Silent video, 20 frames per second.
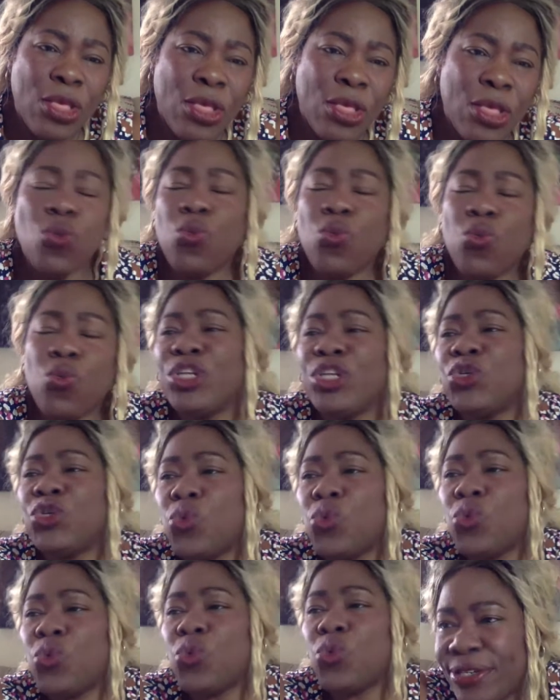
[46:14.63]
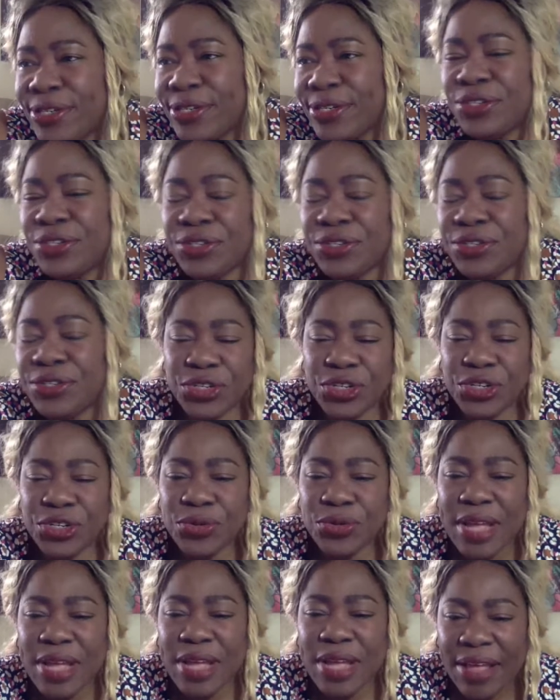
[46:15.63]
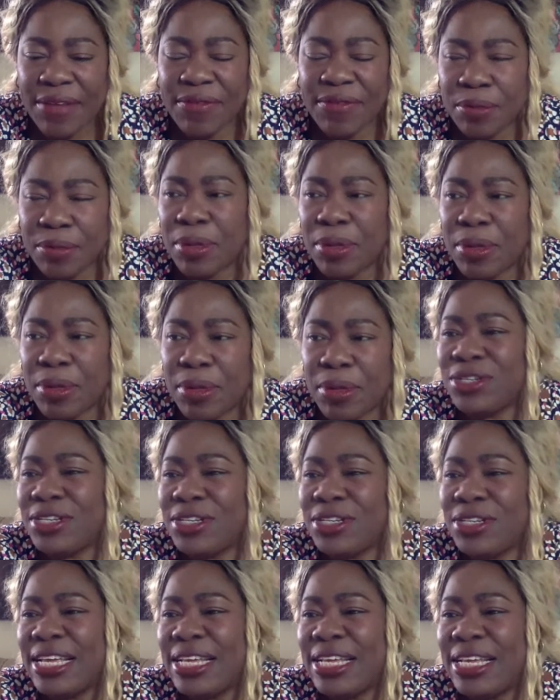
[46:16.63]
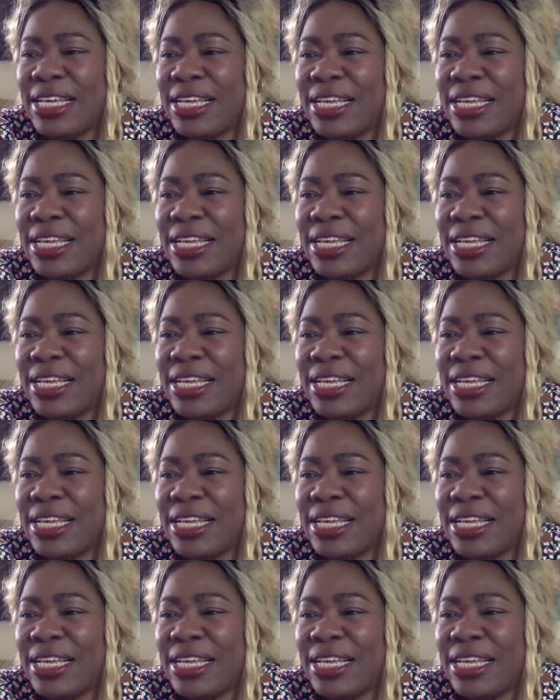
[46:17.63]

What questions do you have about today's